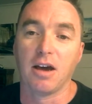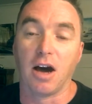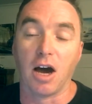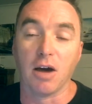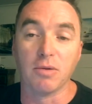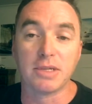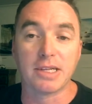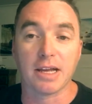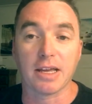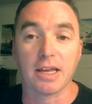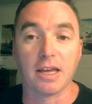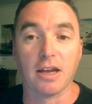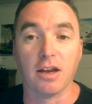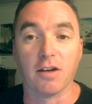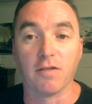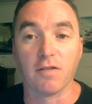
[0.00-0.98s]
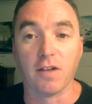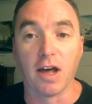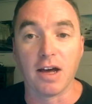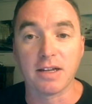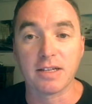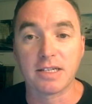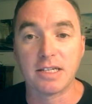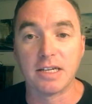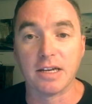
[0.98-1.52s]
I was lucky enough
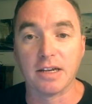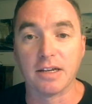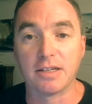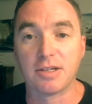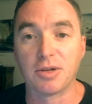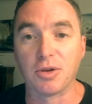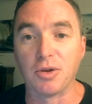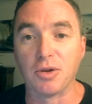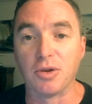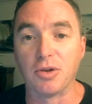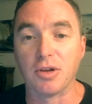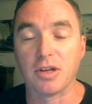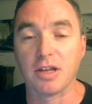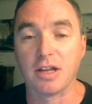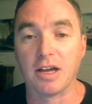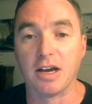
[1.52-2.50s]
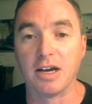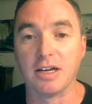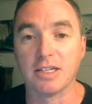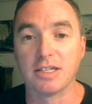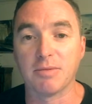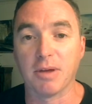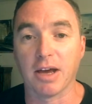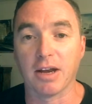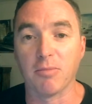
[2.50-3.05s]
last year to
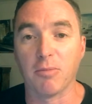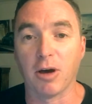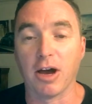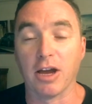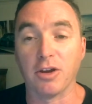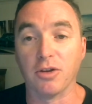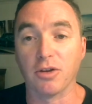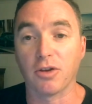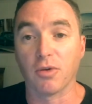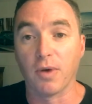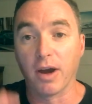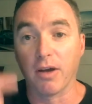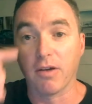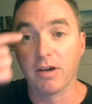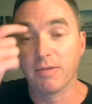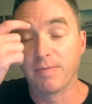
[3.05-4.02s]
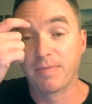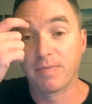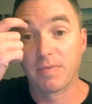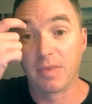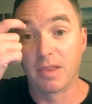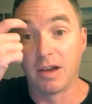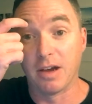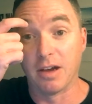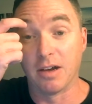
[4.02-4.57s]
be able to buy a new Carrera,
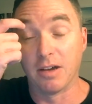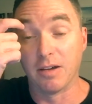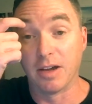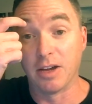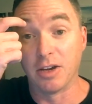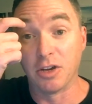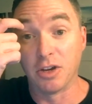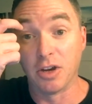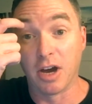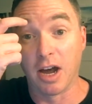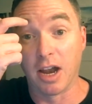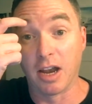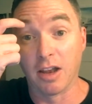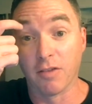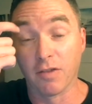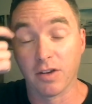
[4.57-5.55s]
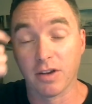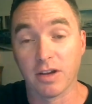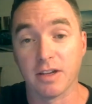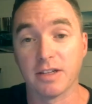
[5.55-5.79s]
a new 911.